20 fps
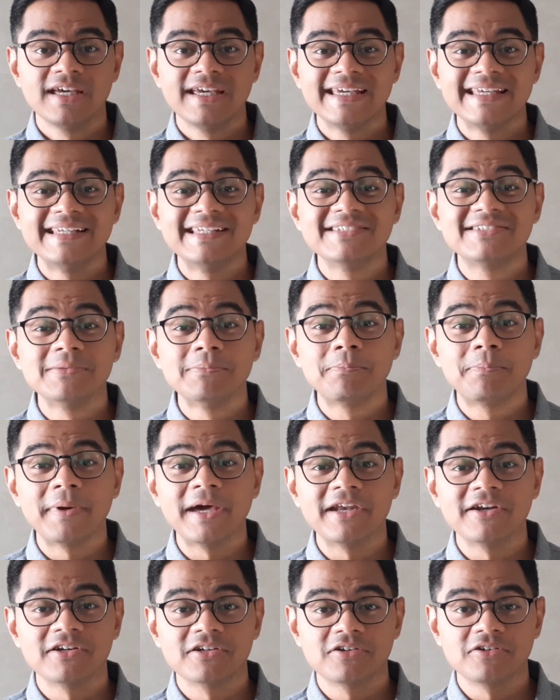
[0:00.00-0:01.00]
it is
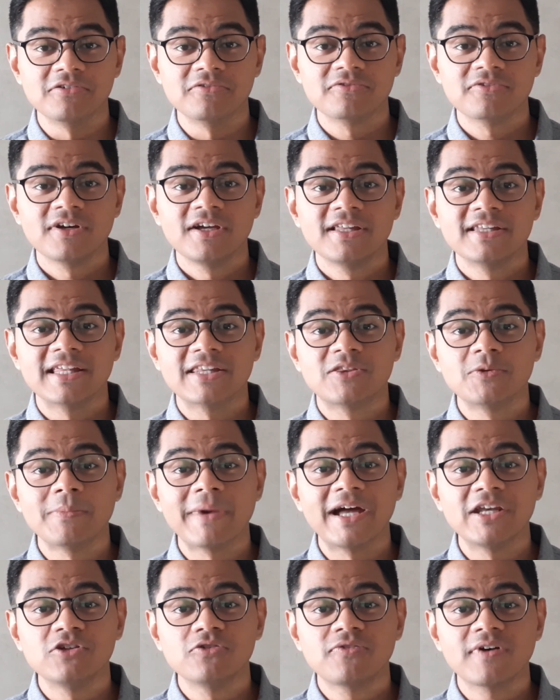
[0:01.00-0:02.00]
imperative that the
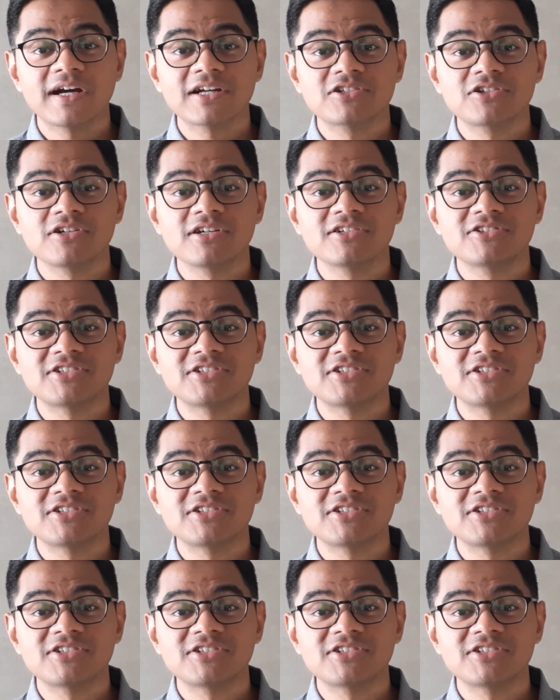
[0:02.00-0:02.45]
manufacturing